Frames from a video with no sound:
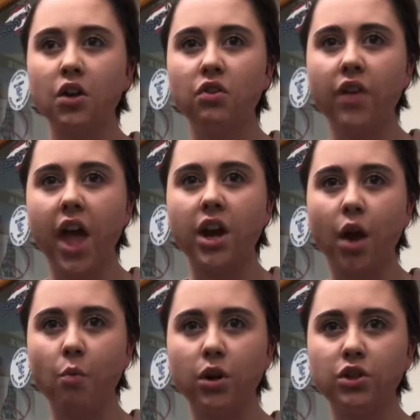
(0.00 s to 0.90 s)
Then
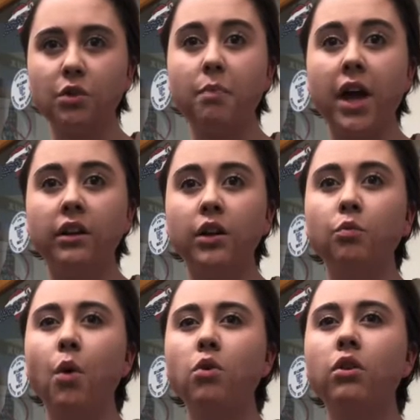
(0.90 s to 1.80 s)
I went to bed
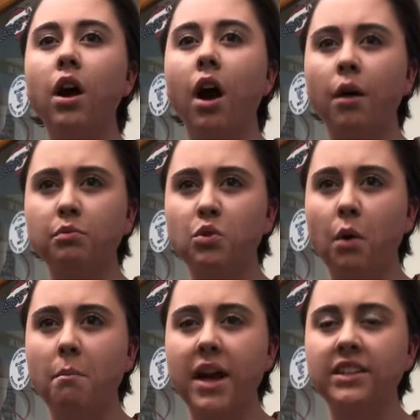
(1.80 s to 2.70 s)
and woke up to
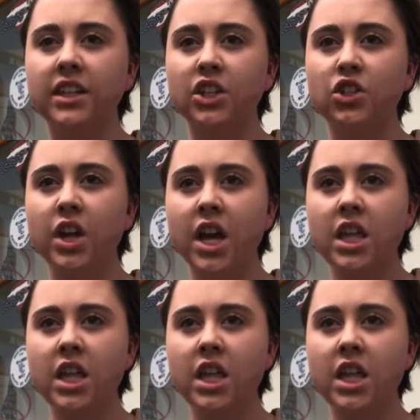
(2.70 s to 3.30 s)
a message.